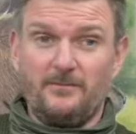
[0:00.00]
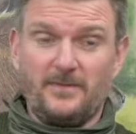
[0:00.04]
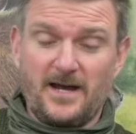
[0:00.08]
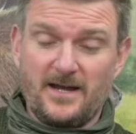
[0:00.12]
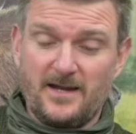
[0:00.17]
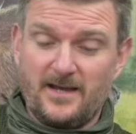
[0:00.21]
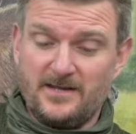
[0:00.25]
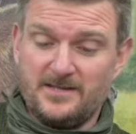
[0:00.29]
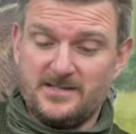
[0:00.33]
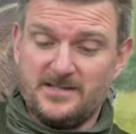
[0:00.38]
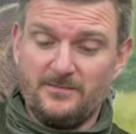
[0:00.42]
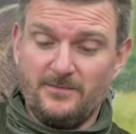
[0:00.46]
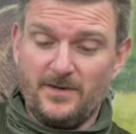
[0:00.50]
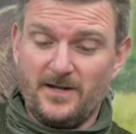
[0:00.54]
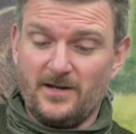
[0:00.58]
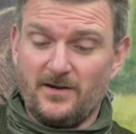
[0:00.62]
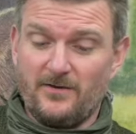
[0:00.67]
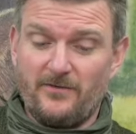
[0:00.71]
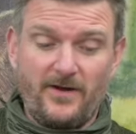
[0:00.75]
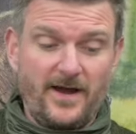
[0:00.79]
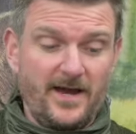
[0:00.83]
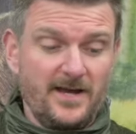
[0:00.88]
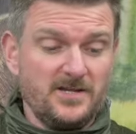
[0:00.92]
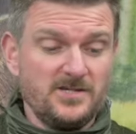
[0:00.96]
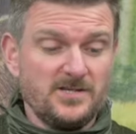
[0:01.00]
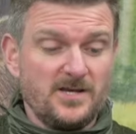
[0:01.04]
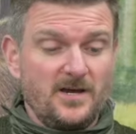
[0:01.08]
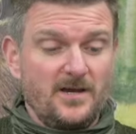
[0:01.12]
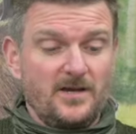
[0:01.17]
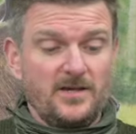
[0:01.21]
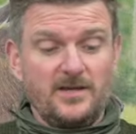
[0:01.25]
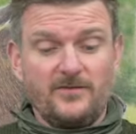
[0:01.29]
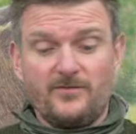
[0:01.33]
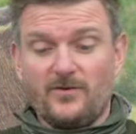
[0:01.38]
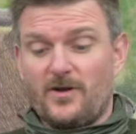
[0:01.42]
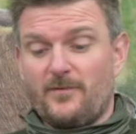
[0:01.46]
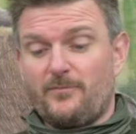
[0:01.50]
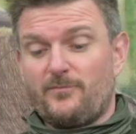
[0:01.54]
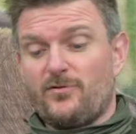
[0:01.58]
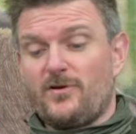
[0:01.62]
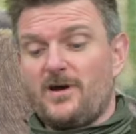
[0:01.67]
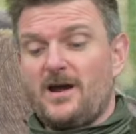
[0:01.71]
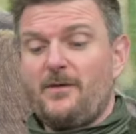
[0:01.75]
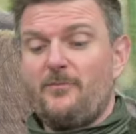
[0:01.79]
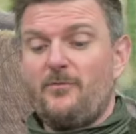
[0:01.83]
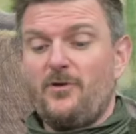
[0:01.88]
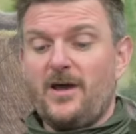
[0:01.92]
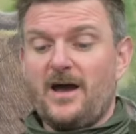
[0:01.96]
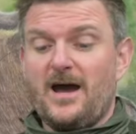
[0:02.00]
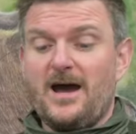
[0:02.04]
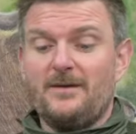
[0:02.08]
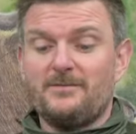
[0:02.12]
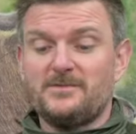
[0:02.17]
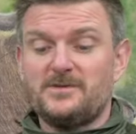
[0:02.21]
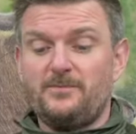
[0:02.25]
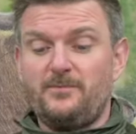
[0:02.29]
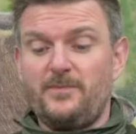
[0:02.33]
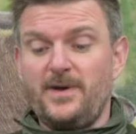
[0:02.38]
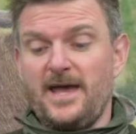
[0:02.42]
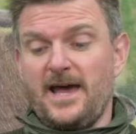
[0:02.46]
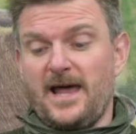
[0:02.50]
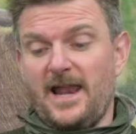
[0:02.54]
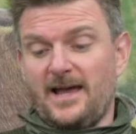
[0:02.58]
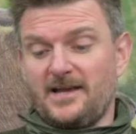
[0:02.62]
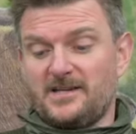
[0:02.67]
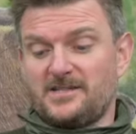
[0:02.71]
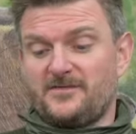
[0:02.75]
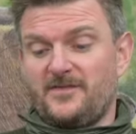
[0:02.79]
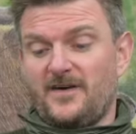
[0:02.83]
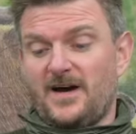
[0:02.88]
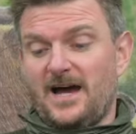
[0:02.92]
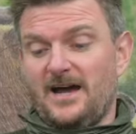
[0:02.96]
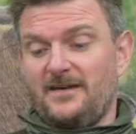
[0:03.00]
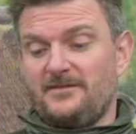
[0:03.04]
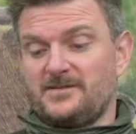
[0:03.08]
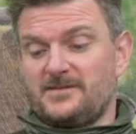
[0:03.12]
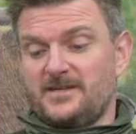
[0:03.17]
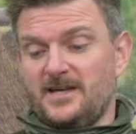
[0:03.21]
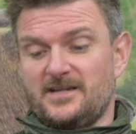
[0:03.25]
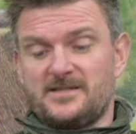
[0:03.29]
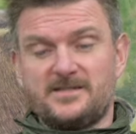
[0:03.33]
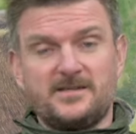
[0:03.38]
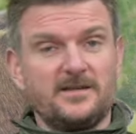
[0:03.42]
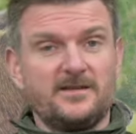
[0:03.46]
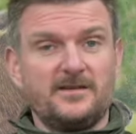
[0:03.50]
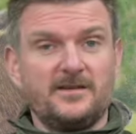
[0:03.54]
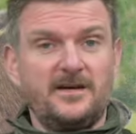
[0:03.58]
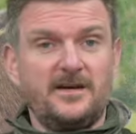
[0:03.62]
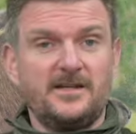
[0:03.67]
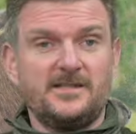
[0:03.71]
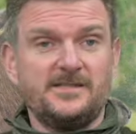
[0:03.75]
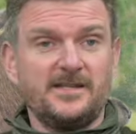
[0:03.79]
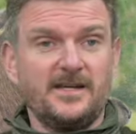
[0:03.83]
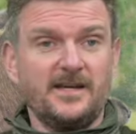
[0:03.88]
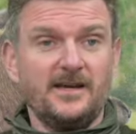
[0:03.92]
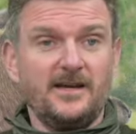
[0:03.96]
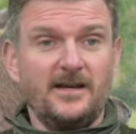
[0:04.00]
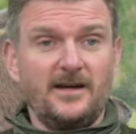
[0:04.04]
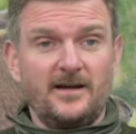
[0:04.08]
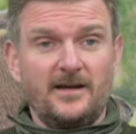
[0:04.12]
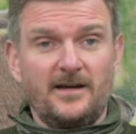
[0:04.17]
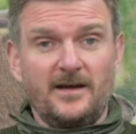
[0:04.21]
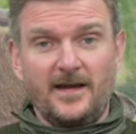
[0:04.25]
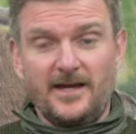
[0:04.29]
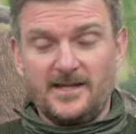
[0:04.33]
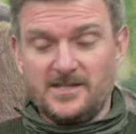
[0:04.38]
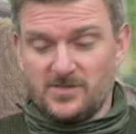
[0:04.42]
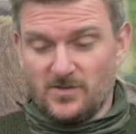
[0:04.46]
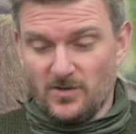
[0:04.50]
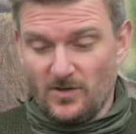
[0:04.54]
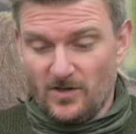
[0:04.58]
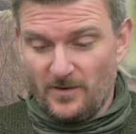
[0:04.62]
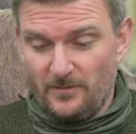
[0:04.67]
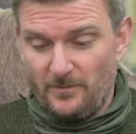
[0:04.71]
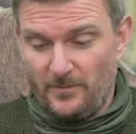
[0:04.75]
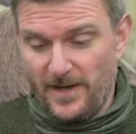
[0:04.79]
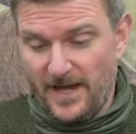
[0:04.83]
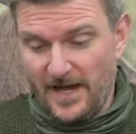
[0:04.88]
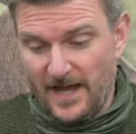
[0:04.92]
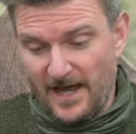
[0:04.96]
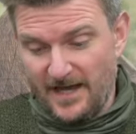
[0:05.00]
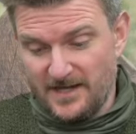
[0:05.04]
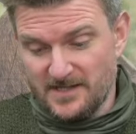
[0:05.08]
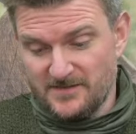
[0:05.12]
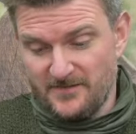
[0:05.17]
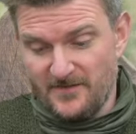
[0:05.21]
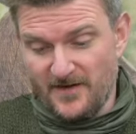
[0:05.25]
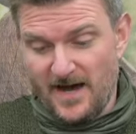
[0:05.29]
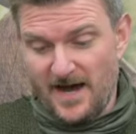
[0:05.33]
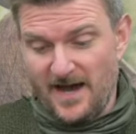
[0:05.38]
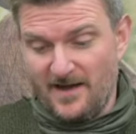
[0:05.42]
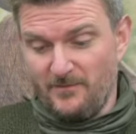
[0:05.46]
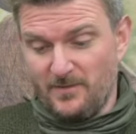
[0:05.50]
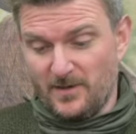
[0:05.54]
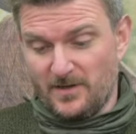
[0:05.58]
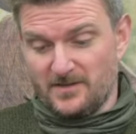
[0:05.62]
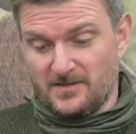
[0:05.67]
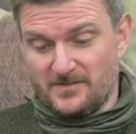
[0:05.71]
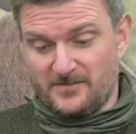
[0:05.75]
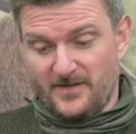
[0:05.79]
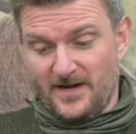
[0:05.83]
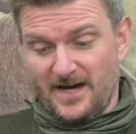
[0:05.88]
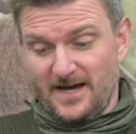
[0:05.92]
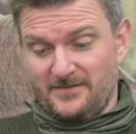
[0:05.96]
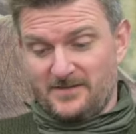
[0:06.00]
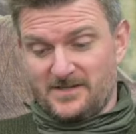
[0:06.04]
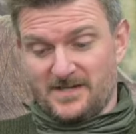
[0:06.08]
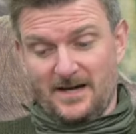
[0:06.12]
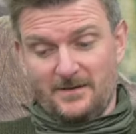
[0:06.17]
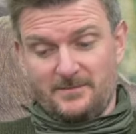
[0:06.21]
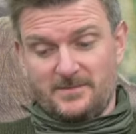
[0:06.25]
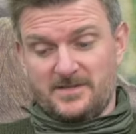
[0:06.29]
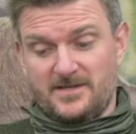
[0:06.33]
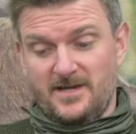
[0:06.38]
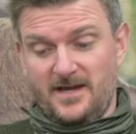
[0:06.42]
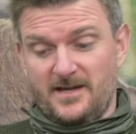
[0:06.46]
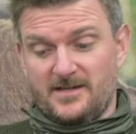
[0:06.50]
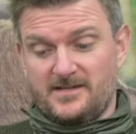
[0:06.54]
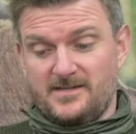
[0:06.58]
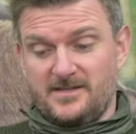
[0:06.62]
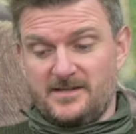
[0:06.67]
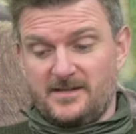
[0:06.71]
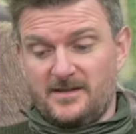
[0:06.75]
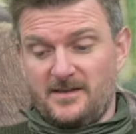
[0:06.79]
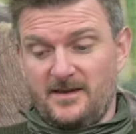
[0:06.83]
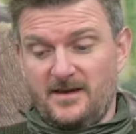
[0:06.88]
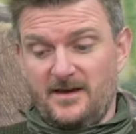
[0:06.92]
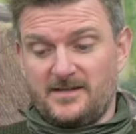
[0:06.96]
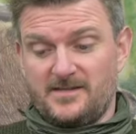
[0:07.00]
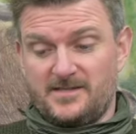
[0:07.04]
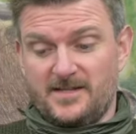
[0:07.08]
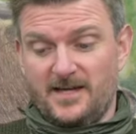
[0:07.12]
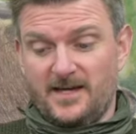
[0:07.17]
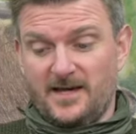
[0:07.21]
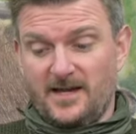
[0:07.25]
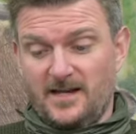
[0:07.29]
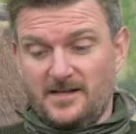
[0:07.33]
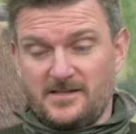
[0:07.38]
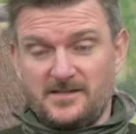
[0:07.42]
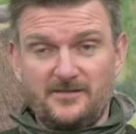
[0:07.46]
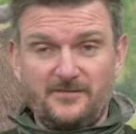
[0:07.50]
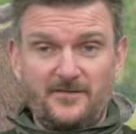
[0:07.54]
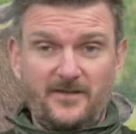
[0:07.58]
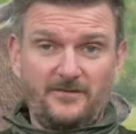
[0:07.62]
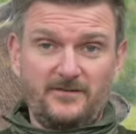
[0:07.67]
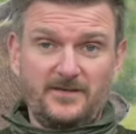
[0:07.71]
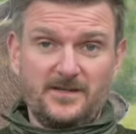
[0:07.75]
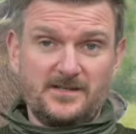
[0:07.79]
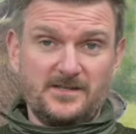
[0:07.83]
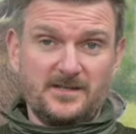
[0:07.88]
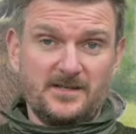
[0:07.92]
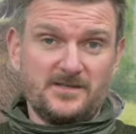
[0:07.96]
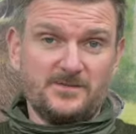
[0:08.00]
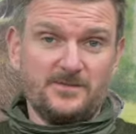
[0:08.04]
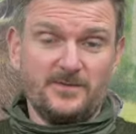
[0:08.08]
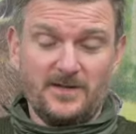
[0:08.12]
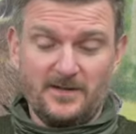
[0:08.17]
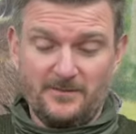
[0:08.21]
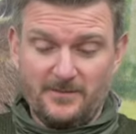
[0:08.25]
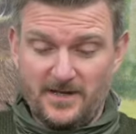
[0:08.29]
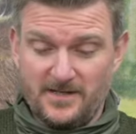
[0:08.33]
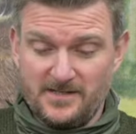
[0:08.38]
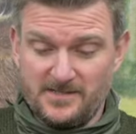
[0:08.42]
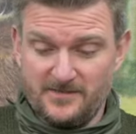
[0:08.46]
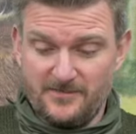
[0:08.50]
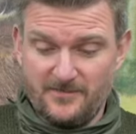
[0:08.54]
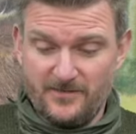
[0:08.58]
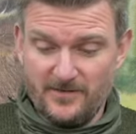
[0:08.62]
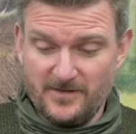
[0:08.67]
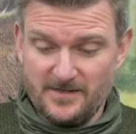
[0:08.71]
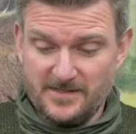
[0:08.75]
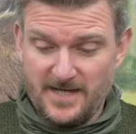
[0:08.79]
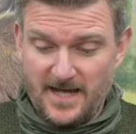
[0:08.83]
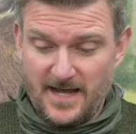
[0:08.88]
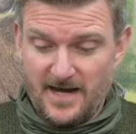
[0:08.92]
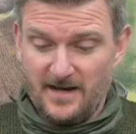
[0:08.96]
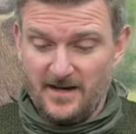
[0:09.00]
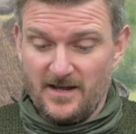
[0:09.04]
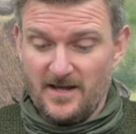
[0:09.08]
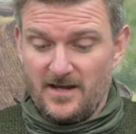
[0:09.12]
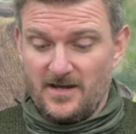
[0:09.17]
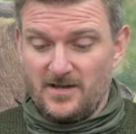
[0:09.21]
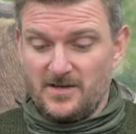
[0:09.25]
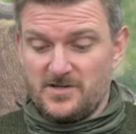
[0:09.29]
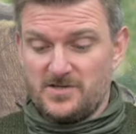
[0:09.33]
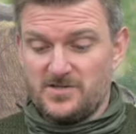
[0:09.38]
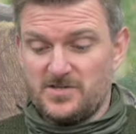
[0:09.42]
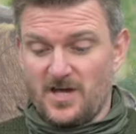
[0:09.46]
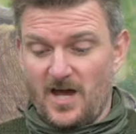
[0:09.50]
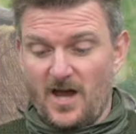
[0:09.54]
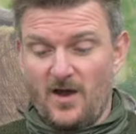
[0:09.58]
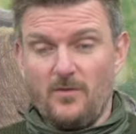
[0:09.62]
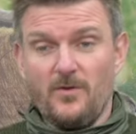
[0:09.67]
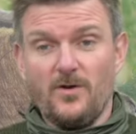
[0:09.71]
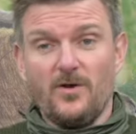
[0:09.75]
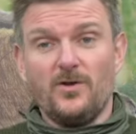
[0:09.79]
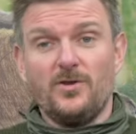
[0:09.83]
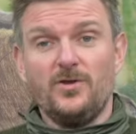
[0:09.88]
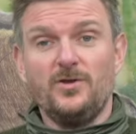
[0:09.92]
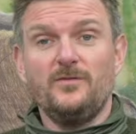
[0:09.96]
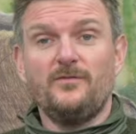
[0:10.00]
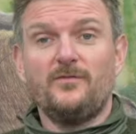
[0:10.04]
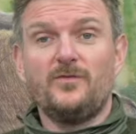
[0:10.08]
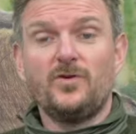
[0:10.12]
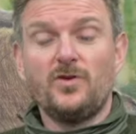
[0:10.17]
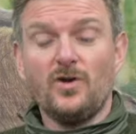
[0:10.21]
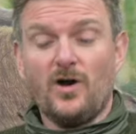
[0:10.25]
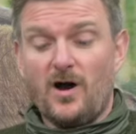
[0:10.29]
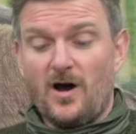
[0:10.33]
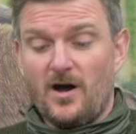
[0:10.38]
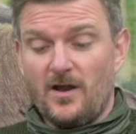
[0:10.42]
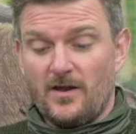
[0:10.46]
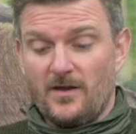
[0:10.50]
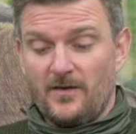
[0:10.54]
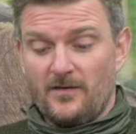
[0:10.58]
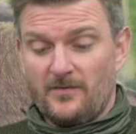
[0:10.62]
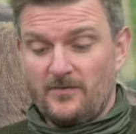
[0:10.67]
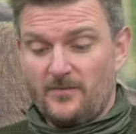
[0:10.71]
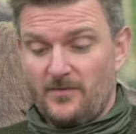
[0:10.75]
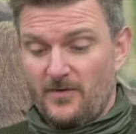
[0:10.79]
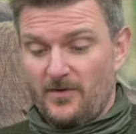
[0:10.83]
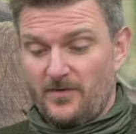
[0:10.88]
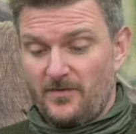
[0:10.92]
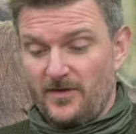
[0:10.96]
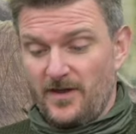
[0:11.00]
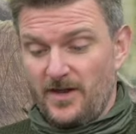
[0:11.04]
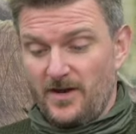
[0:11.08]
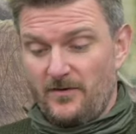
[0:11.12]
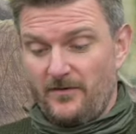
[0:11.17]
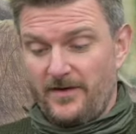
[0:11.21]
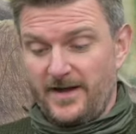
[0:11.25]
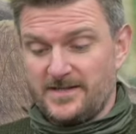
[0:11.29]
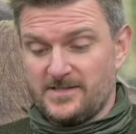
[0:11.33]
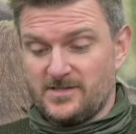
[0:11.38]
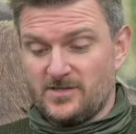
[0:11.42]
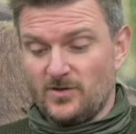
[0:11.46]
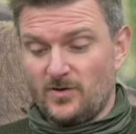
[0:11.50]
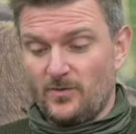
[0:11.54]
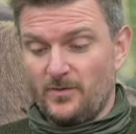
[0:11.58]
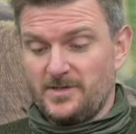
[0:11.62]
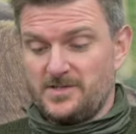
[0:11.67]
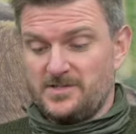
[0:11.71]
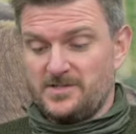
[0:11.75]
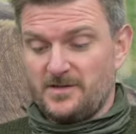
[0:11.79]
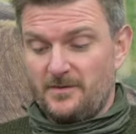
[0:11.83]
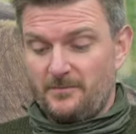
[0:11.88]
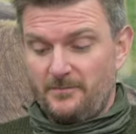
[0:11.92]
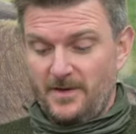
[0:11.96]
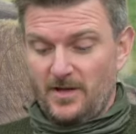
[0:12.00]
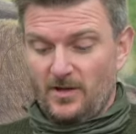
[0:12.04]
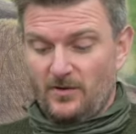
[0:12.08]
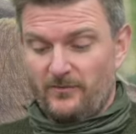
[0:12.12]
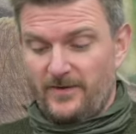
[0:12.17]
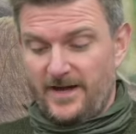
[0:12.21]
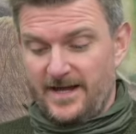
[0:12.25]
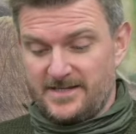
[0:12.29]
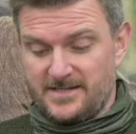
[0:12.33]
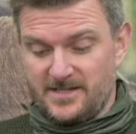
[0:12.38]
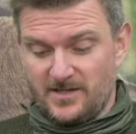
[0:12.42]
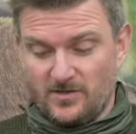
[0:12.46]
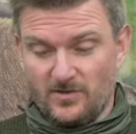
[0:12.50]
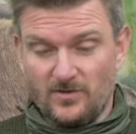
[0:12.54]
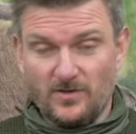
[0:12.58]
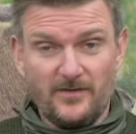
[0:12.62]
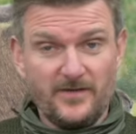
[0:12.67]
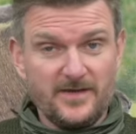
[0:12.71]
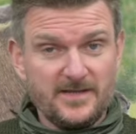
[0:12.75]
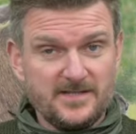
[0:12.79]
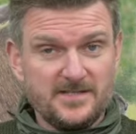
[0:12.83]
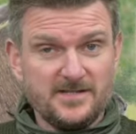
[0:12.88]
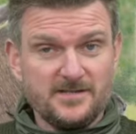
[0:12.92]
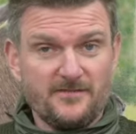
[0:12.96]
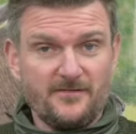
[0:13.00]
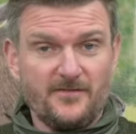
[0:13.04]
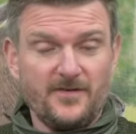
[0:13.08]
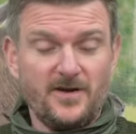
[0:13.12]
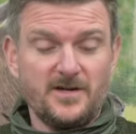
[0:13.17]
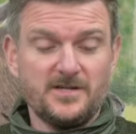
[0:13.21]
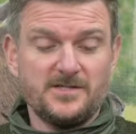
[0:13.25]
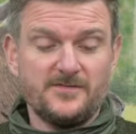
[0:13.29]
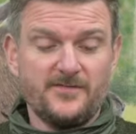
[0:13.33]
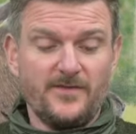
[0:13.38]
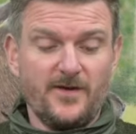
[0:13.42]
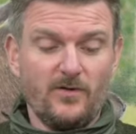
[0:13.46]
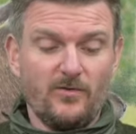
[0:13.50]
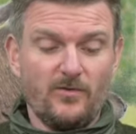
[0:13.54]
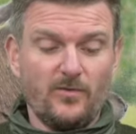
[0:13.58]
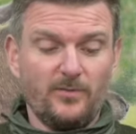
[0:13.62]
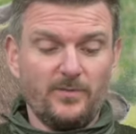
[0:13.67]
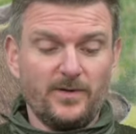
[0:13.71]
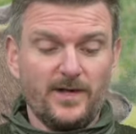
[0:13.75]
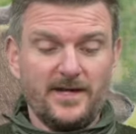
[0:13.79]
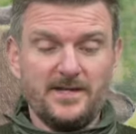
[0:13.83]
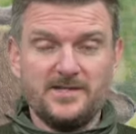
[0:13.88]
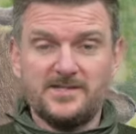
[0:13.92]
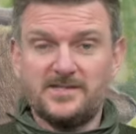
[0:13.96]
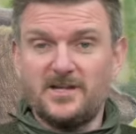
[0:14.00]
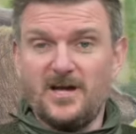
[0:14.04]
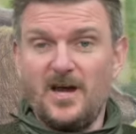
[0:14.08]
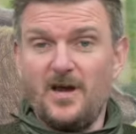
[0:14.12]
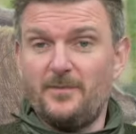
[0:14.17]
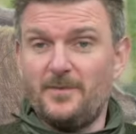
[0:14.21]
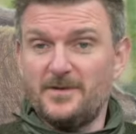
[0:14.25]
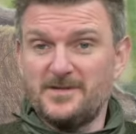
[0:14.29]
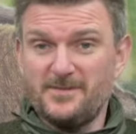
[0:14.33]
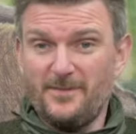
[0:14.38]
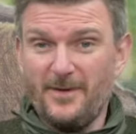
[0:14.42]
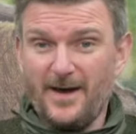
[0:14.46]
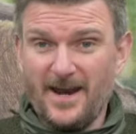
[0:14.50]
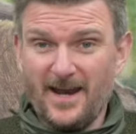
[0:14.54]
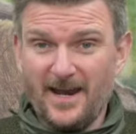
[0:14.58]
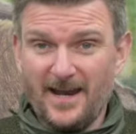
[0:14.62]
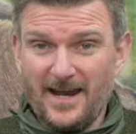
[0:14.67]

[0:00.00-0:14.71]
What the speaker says: back into the middle of range, you've got a primary arms PLX5 6-30. It's called a PLX5 because 5x6 is 30 and it's a 56mm front end. So you've got the Athena reticle, which is a mil reticle, and this is a first focal plane scope. It's about